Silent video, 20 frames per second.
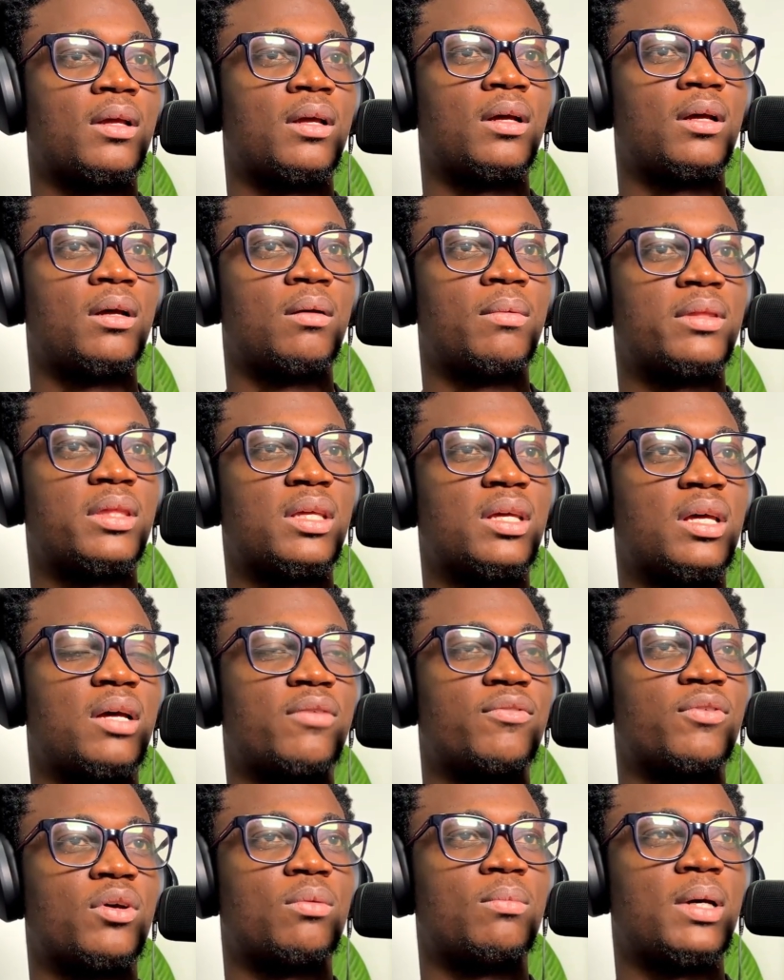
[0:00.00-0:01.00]
I think I
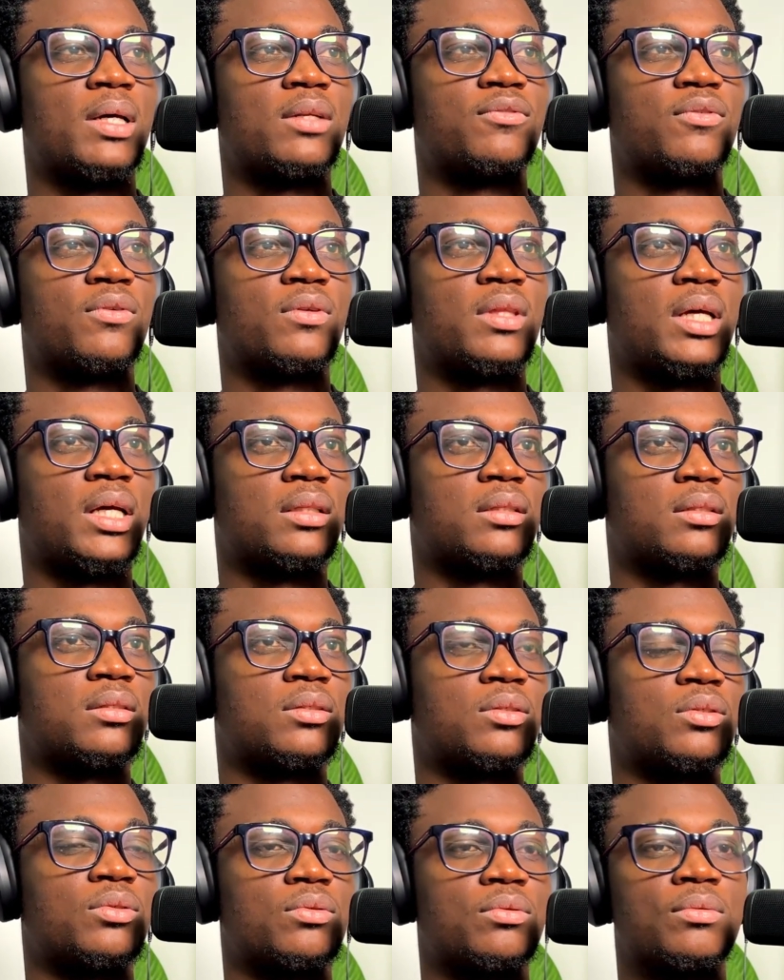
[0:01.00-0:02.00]
have a command for that
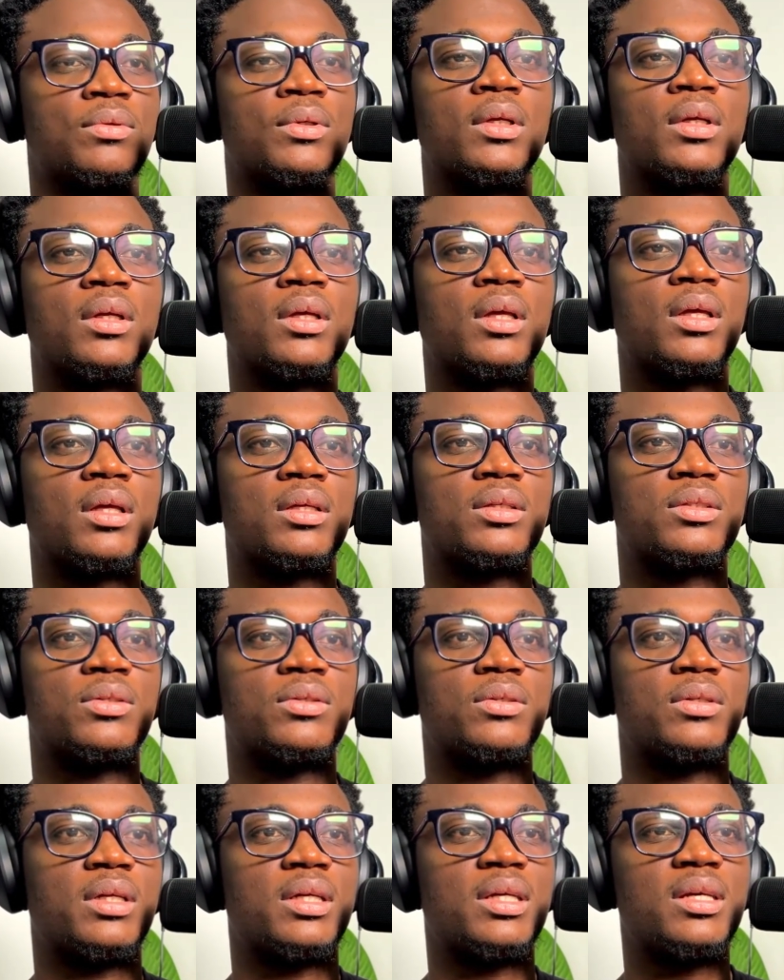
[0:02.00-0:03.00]
too.
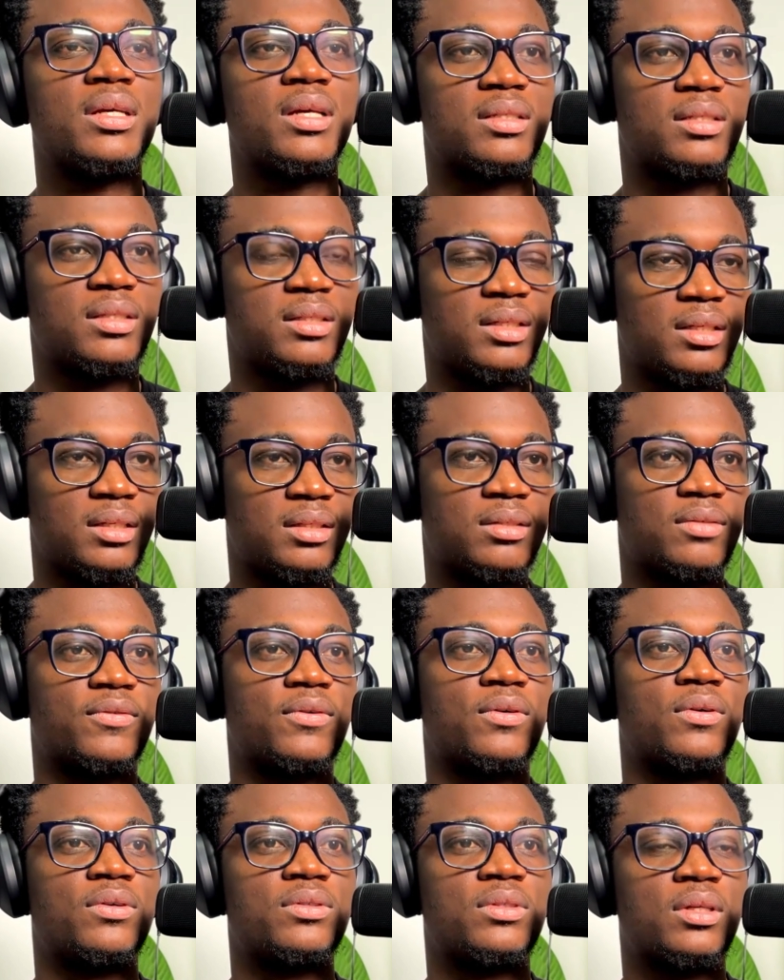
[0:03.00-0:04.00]
So ESLint, of
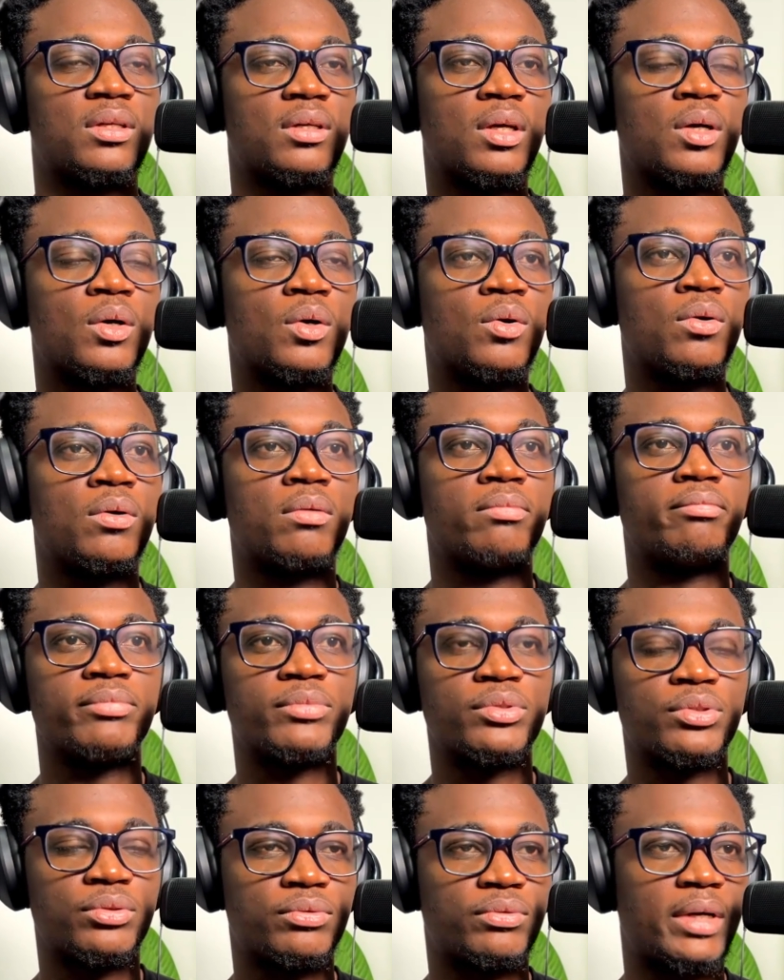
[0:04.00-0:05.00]
course, then Go. I'm
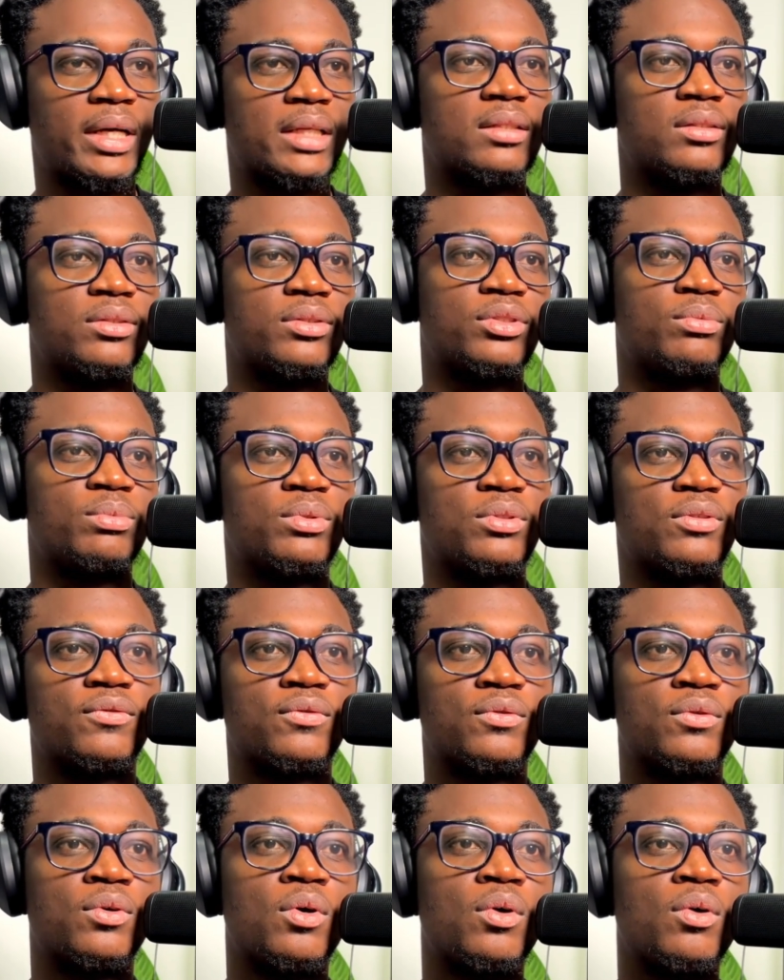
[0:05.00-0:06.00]
used to write a little bit
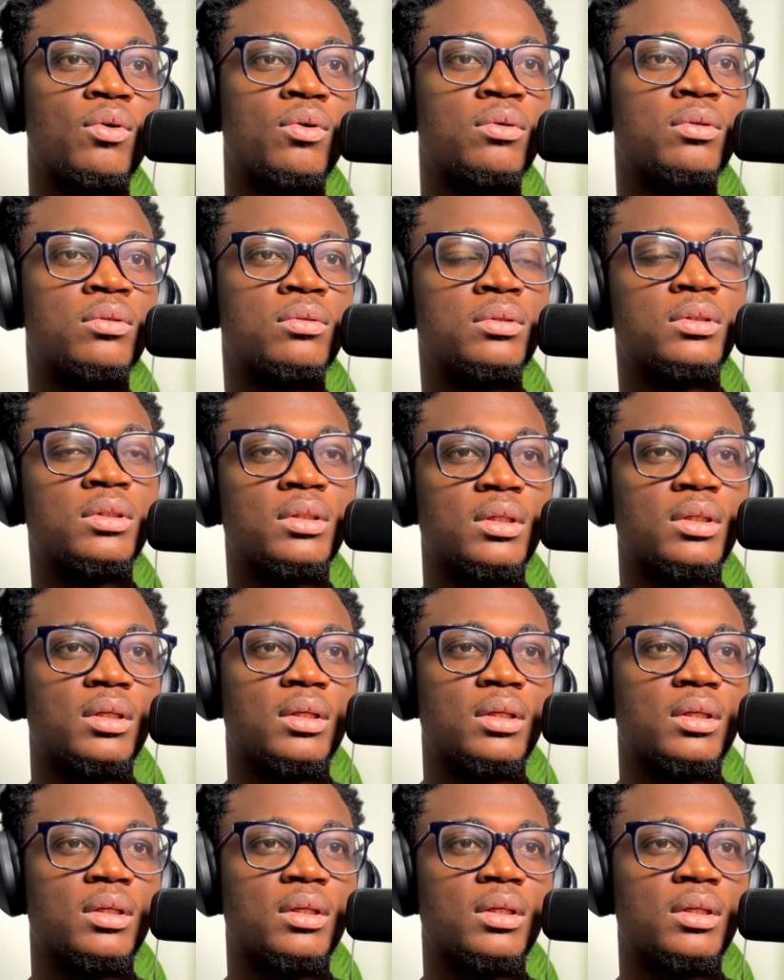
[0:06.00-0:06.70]
of Go.